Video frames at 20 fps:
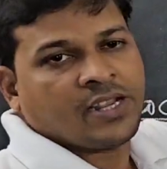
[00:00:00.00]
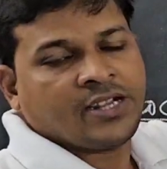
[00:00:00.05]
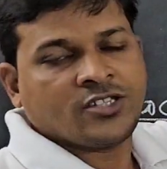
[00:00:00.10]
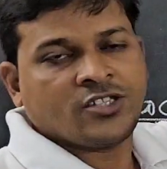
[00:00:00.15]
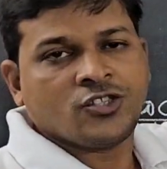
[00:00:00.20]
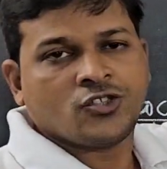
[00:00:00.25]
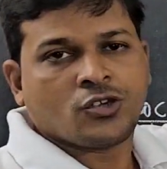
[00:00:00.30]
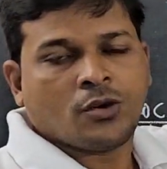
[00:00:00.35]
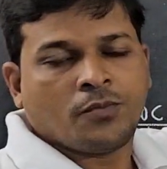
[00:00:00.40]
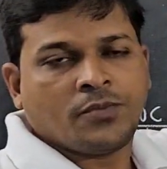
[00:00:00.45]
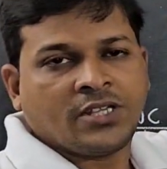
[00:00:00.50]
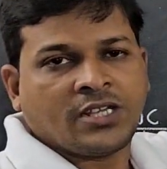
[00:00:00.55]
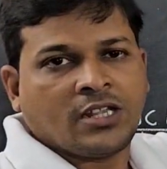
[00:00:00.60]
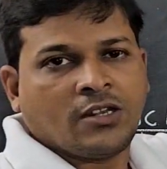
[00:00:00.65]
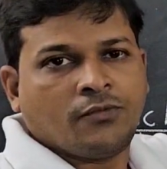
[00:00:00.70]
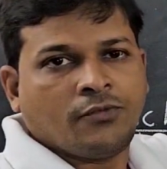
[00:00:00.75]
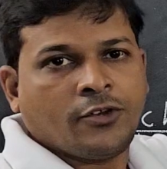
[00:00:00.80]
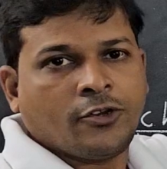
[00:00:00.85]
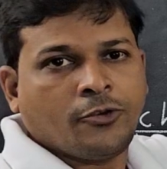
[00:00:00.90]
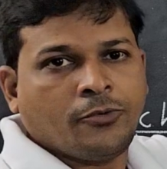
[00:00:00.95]
light, this
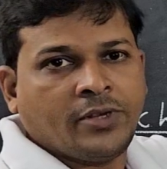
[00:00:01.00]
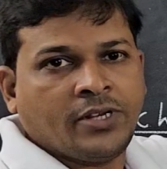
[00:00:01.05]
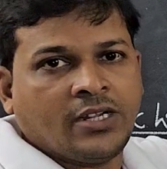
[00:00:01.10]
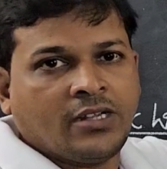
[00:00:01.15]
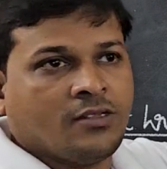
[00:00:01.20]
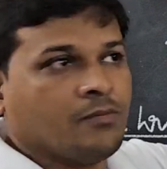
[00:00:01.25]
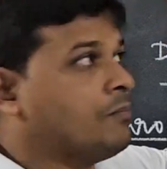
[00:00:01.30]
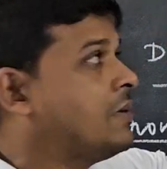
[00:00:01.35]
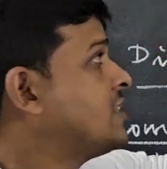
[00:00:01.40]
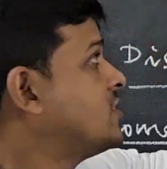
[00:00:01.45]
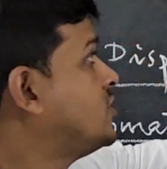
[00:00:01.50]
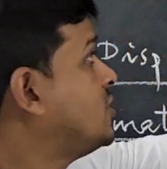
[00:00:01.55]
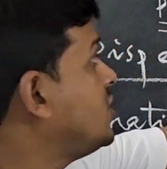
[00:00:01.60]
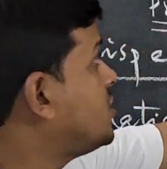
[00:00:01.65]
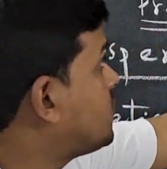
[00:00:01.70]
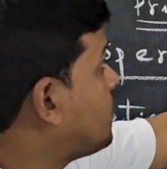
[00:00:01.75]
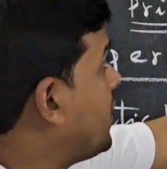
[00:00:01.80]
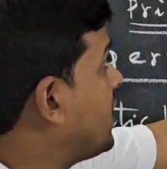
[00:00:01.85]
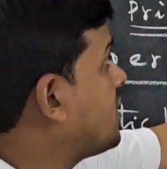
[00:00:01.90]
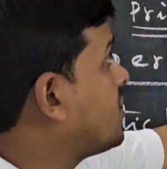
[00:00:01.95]
optical phenomenon. But
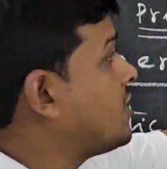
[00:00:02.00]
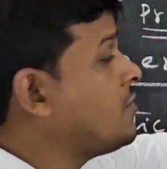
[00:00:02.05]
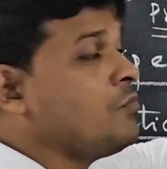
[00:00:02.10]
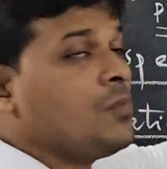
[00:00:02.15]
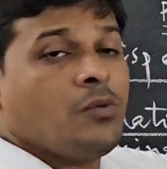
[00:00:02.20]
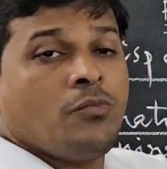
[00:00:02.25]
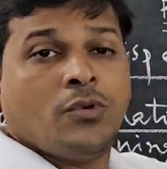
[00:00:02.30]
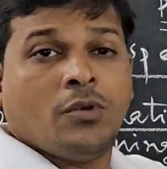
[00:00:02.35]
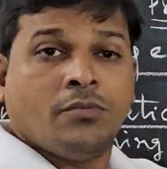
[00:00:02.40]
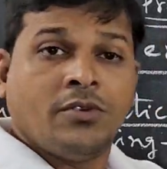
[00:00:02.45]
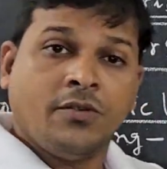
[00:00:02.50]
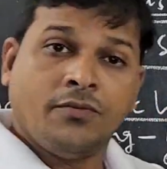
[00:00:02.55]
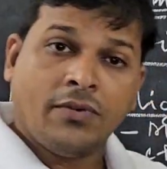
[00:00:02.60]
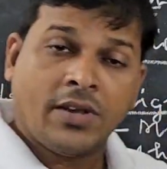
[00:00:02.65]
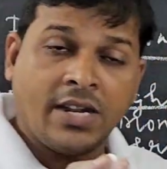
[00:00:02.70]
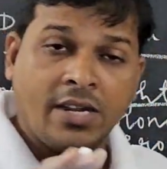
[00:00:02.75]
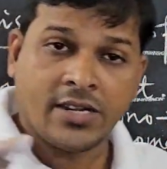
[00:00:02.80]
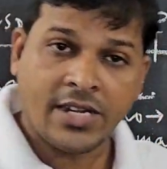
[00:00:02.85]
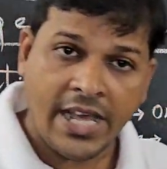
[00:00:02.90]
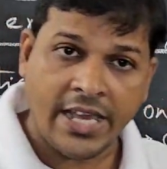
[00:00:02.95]
this spectrum may be of
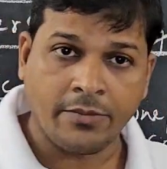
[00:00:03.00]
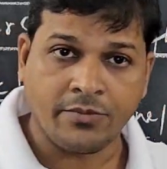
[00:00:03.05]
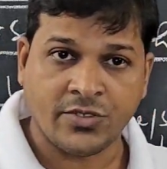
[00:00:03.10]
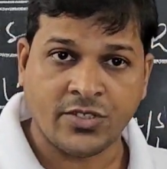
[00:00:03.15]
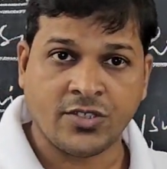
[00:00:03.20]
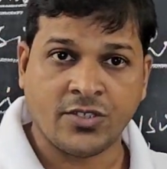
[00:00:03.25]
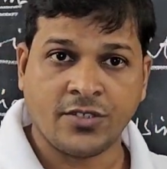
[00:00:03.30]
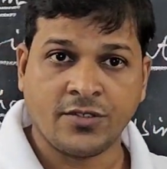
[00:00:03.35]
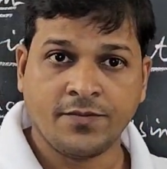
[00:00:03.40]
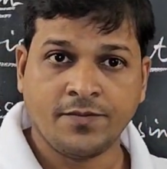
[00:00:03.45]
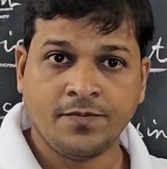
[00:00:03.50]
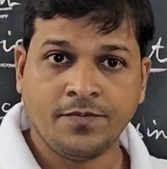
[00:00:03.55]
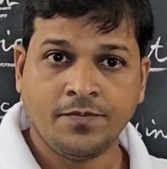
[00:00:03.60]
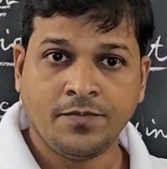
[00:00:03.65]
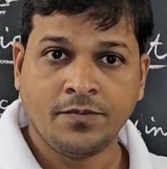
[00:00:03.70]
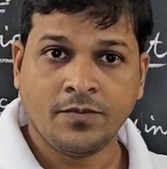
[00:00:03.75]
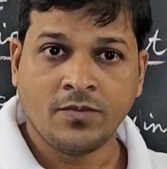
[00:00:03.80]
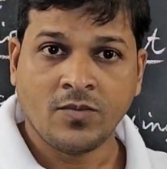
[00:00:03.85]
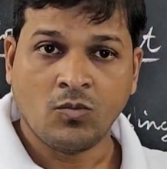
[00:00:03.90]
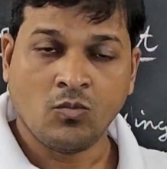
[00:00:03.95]
different types.
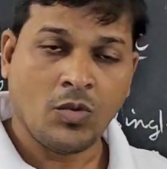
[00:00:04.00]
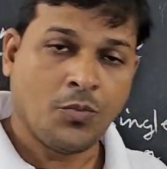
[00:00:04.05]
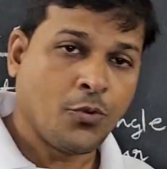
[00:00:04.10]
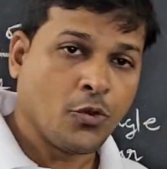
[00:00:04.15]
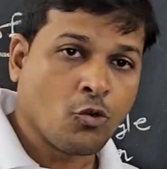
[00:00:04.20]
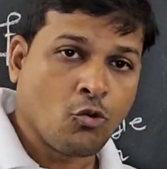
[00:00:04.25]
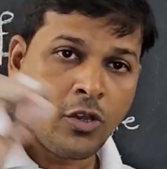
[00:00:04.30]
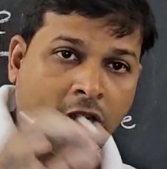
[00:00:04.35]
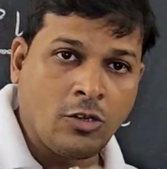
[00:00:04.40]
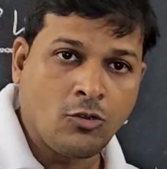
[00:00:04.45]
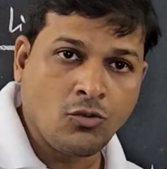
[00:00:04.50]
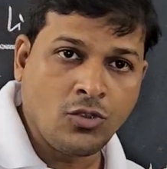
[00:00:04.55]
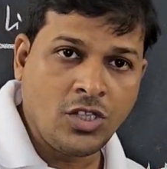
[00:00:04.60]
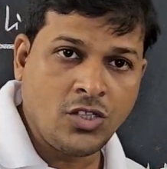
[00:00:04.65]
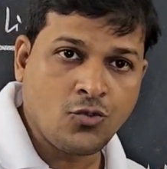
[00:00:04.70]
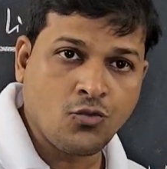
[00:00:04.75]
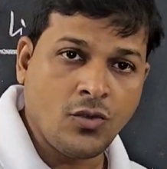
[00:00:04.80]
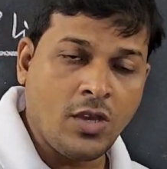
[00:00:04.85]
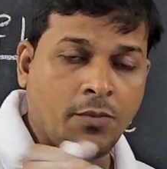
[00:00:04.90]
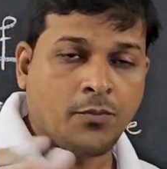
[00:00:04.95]
Before going to
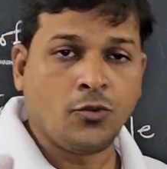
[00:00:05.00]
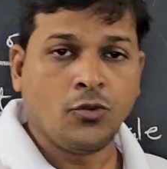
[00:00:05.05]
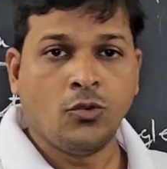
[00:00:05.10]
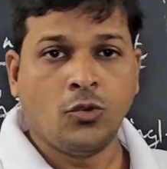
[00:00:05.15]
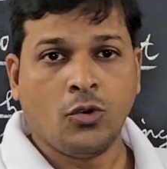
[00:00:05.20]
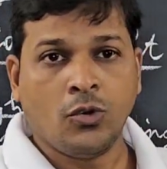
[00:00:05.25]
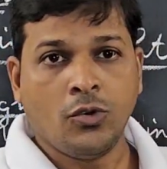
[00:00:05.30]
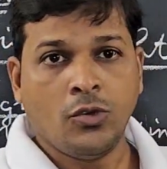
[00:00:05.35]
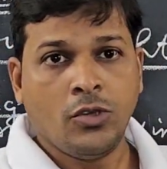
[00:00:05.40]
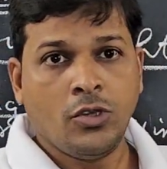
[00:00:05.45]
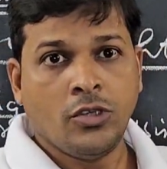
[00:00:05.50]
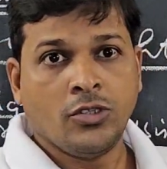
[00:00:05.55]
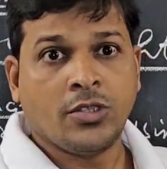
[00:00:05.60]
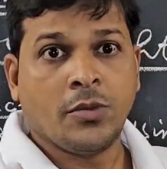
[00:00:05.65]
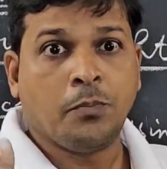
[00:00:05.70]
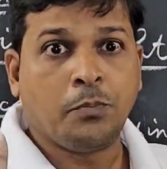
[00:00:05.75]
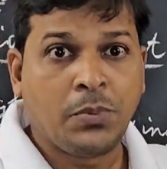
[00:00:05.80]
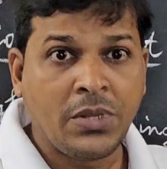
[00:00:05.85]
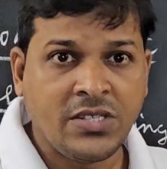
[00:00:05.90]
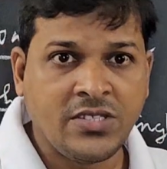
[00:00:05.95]
this, we have to know the
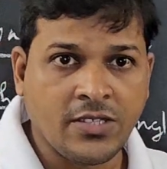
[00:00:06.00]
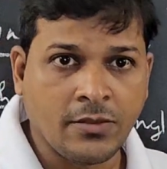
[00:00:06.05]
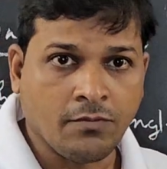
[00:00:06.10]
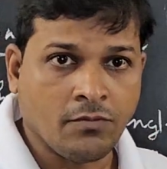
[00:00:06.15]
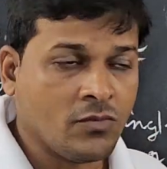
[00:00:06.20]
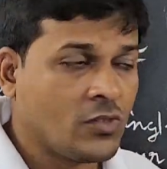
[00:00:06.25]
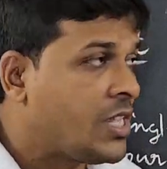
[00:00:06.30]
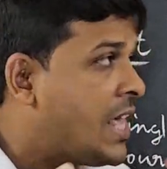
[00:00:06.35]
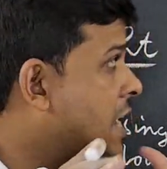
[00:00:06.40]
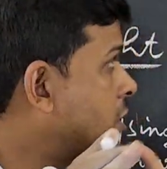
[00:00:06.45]
prism.